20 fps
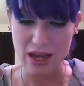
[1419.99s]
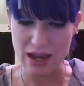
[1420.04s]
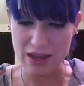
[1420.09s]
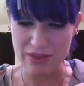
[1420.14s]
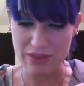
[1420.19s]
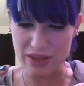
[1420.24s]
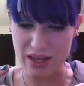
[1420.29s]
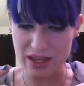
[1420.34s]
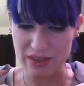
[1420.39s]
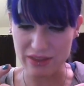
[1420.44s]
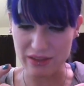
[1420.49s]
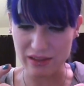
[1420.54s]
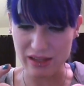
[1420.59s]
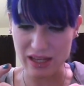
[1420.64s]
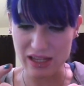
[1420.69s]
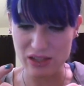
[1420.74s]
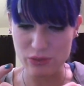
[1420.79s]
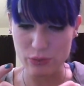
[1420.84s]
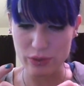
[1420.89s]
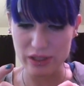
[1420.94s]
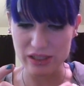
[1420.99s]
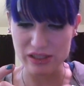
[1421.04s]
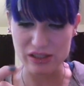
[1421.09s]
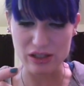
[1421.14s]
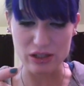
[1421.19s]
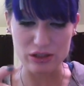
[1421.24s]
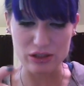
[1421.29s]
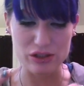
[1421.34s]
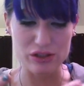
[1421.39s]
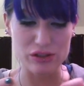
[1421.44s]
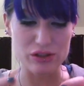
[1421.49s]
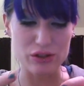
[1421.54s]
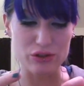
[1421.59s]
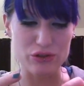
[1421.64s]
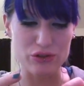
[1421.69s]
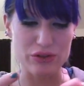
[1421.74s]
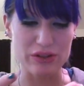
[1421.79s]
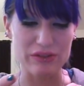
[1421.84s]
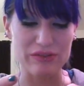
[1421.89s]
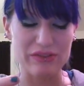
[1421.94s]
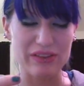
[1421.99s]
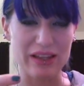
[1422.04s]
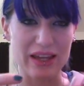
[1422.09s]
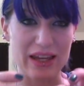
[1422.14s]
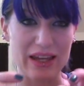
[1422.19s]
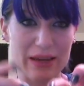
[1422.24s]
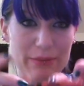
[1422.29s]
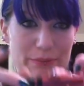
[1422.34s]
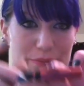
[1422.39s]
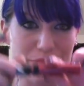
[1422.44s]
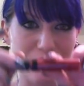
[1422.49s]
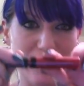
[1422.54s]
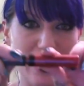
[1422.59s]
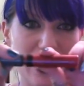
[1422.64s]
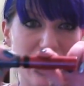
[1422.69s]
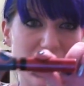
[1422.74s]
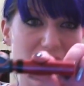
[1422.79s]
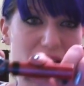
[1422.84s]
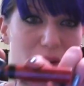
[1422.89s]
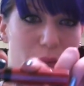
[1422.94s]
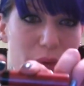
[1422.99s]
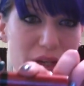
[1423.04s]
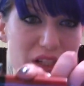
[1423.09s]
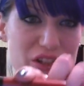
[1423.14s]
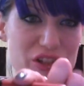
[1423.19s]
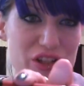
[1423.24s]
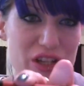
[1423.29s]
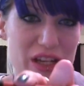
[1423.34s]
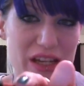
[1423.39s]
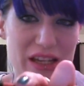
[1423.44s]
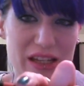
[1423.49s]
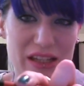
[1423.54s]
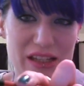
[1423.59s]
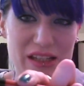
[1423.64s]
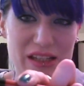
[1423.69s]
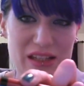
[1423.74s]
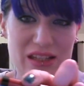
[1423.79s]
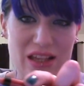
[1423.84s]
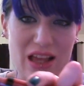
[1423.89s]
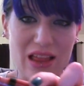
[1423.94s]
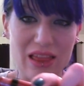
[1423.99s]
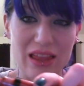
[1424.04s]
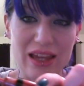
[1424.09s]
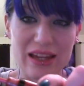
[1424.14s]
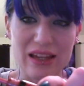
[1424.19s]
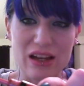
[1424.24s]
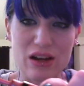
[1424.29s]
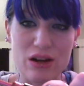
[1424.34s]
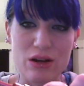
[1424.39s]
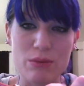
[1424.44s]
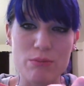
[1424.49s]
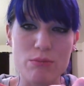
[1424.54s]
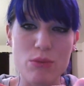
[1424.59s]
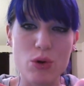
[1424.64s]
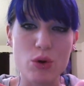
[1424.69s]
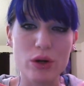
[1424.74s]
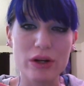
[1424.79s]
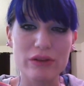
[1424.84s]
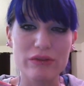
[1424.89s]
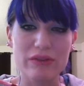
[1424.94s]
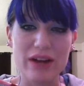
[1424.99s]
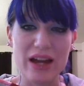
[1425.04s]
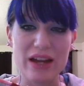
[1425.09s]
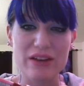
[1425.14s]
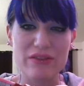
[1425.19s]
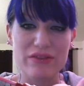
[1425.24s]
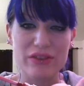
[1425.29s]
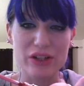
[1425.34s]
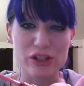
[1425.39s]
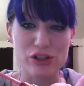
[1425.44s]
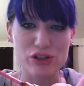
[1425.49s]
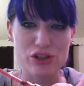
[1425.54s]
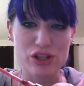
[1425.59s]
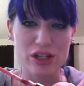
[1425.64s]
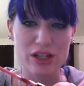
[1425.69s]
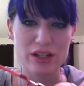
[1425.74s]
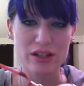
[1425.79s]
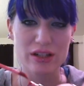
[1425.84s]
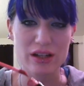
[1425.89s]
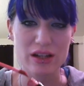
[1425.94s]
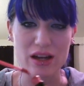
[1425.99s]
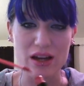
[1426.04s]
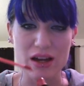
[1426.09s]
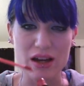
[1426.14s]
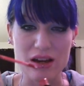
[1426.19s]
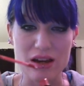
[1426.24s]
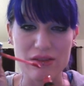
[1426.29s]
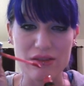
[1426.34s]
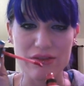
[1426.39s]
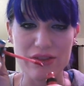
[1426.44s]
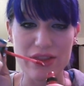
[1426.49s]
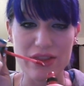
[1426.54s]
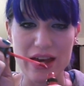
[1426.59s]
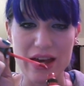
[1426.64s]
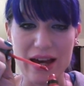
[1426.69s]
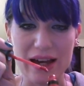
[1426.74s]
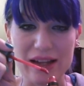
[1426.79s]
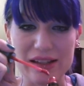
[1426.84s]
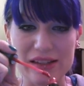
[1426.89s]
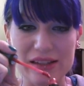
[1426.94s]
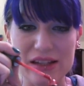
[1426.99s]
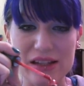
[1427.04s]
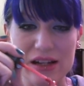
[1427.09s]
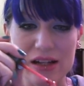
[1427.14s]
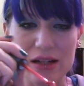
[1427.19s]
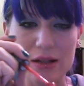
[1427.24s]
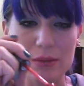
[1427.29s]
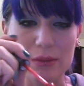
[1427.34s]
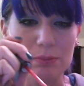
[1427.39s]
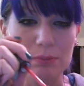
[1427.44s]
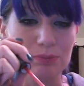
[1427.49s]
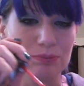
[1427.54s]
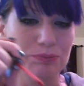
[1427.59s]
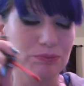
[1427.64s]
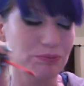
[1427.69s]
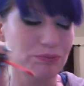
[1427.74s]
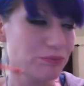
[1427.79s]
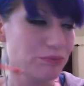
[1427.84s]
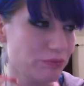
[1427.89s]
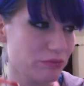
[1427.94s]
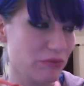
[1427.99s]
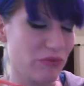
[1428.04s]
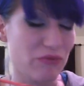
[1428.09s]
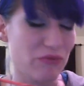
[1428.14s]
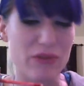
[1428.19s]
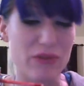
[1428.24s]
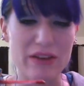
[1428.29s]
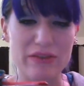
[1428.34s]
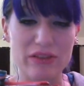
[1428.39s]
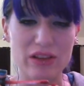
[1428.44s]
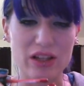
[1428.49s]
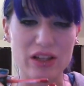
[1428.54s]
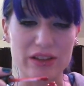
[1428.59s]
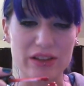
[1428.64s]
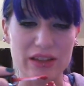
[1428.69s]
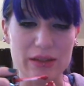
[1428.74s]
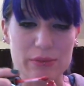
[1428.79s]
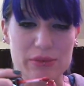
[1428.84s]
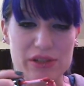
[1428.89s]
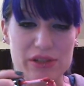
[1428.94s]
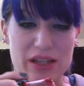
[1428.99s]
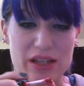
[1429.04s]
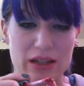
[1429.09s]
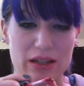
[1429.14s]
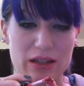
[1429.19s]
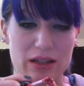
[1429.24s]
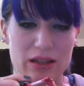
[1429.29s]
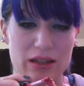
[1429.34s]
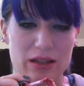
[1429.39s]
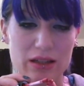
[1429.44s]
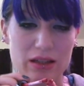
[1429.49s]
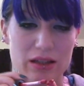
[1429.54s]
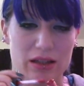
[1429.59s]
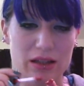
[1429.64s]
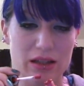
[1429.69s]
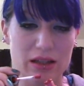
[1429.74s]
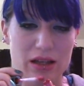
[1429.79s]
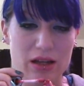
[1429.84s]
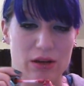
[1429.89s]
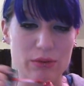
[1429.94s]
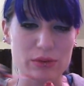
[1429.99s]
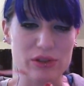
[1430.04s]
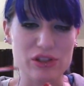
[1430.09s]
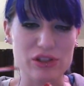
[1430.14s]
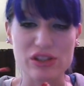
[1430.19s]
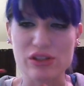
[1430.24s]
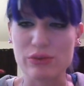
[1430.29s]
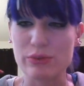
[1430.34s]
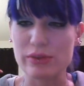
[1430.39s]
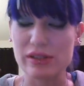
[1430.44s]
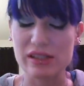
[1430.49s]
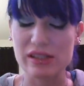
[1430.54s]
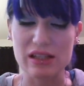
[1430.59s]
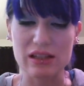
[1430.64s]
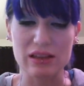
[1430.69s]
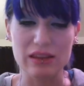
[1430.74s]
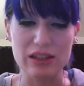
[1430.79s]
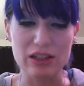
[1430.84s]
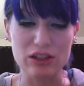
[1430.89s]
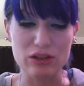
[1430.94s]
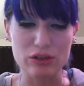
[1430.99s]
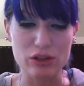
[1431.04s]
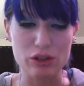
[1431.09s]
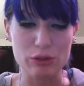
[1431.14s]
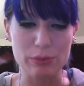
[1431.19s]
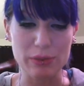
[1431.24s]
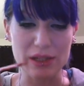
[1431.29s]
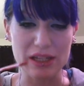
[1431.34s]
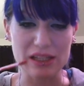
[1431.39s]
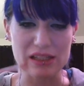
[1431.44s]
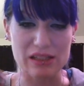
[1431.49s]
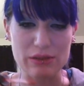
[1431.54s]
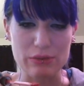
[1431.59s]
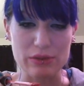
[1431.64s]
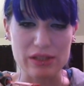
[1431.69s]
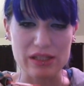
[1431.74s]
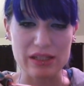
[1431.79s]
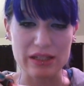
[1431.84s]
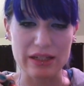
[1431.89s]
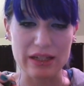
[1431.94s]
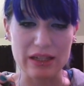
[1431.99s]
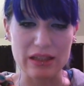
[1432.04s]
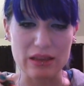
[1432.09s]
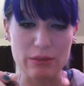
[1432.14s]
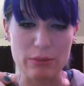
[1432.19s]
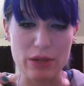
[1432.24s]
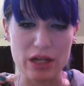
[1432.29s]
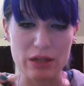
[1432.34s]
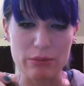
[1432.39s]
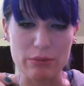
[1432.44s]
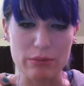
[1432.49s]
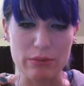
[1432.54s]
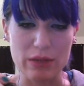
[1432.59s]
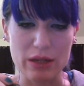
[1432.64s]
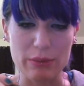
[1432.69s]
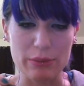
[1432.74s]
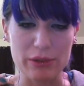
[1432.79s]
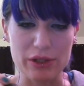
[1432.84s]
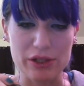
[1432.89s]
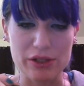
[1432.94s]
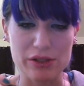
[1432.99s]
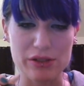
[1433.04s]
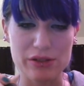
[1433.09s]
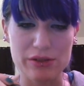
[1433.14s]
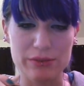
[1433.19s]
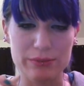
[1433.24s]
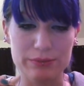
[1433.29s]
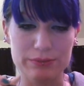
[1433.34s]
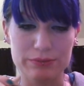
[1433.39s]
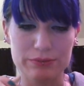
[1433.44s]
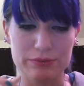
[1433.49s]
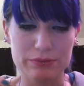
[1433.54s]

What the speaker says: And then the last one is called Sultry Flame, which is like a more red version of that Revlon lipstick, which this one's a little goopy because it was sitting in the bottom of my purse.